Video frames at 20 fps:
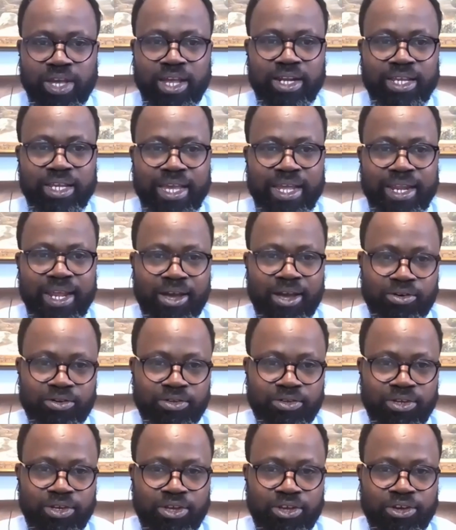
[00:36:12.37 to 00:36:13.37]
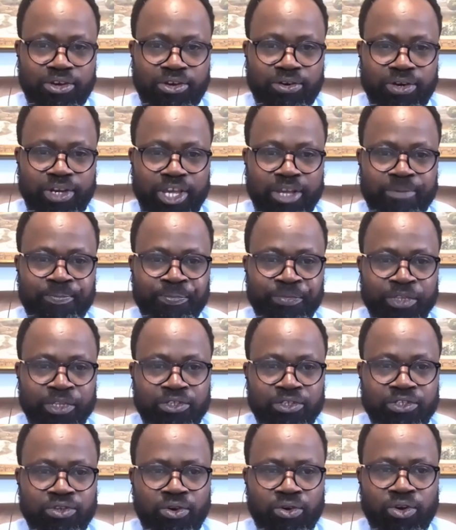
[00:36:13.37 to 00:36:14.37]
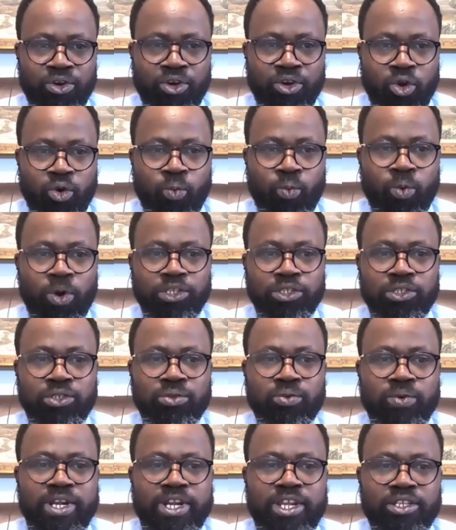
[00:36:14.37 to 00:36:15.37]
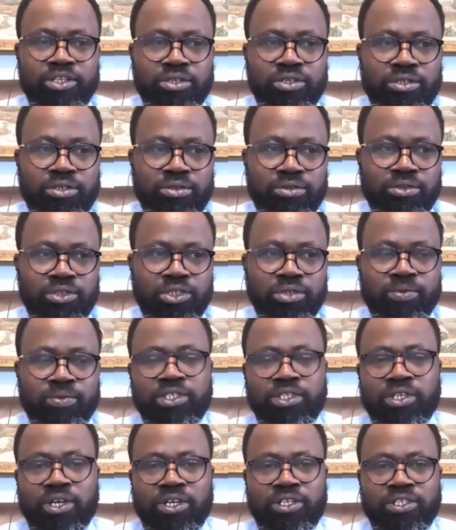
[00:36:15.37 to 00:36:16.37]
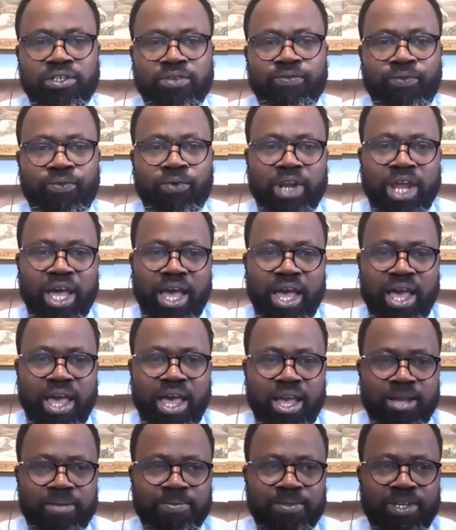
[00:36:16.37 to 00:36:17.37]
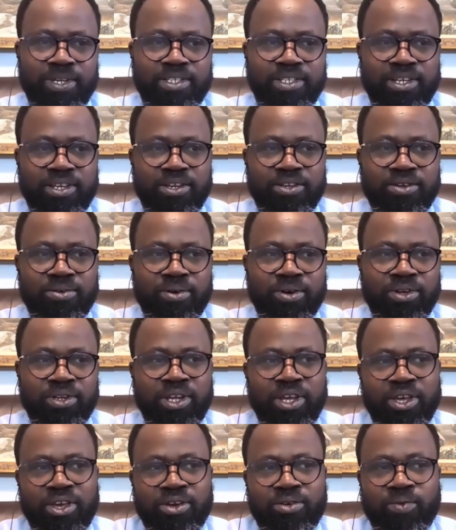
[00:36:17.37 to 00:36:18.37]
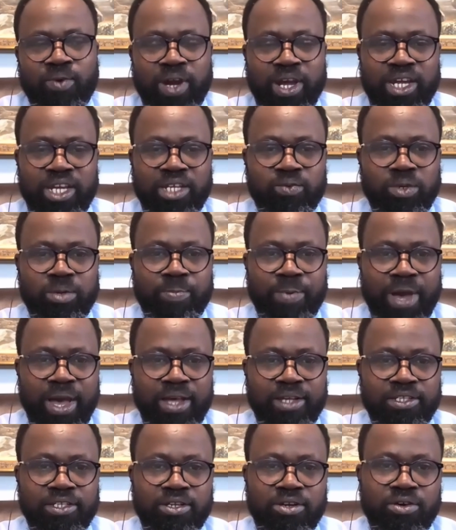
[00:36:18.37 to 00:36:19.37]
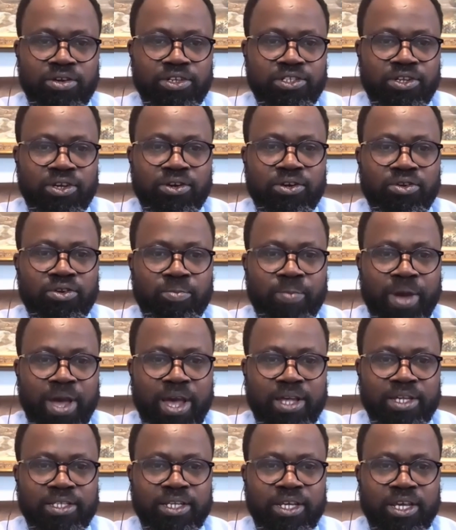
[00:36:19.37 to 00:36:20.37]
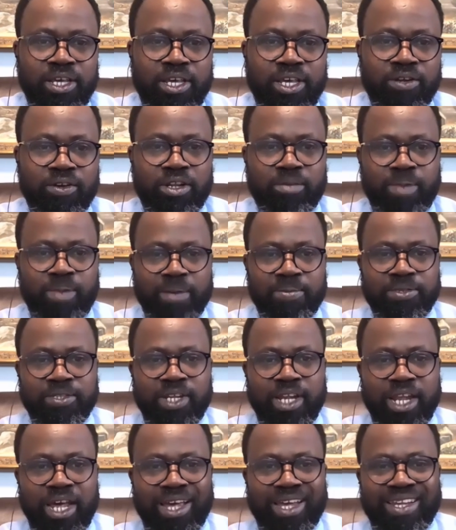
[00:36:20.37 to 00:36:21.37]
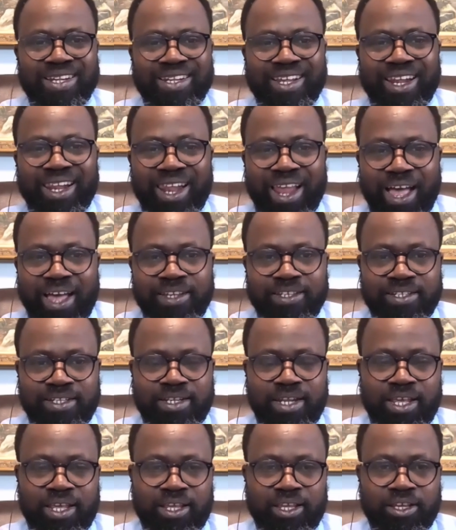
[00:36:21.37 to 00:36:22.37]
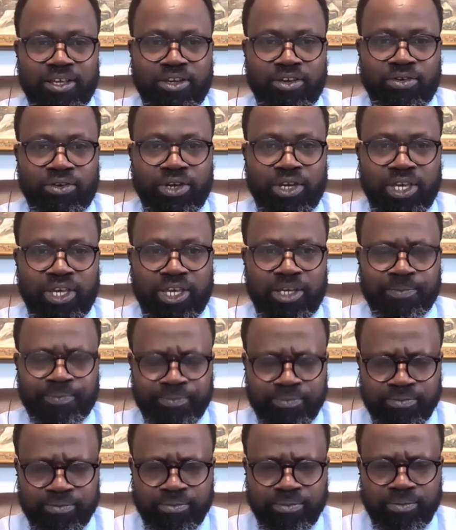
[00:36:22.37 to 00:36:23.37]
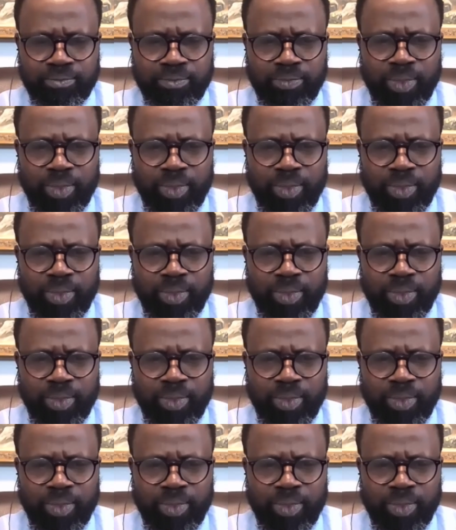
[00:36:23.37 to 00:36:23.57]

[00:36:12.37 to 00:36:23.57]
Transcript: in, you can't get out. Okay, so what do we need to do? Should we just fold our hands and say, you know what, well, it will pass? No, it's not going to pass. You know, the Bible said that in the last day, okay,